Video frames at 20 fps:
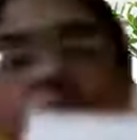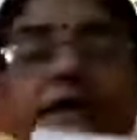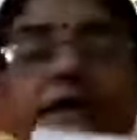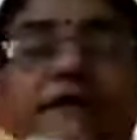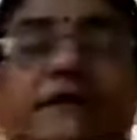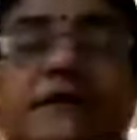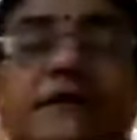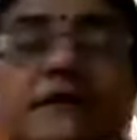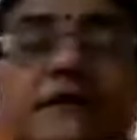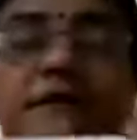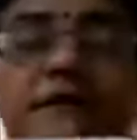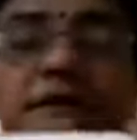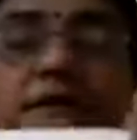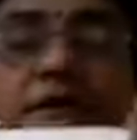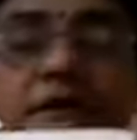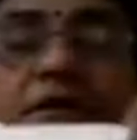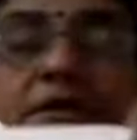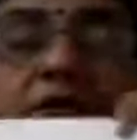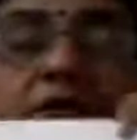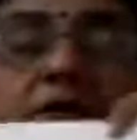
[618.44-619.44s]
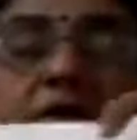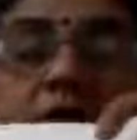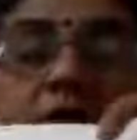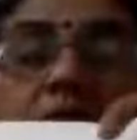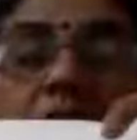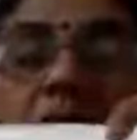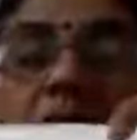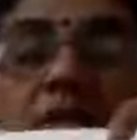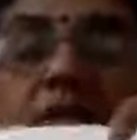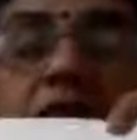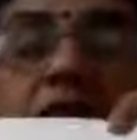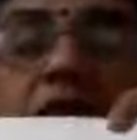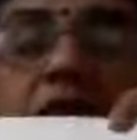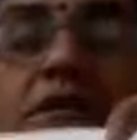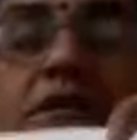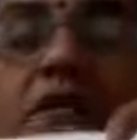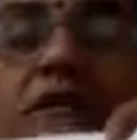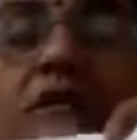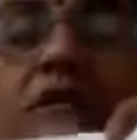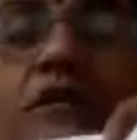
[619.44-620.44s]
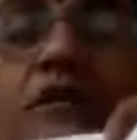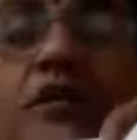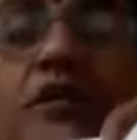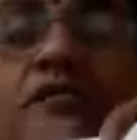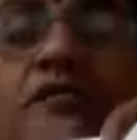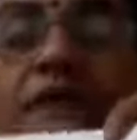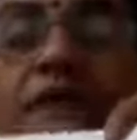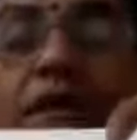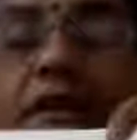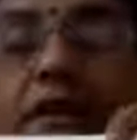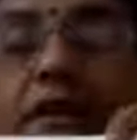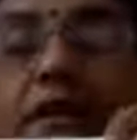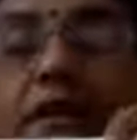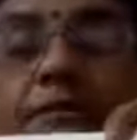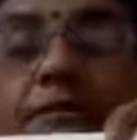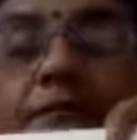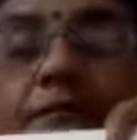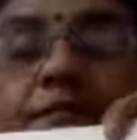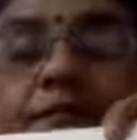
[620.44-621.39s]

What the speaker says: right, here. This is your figure.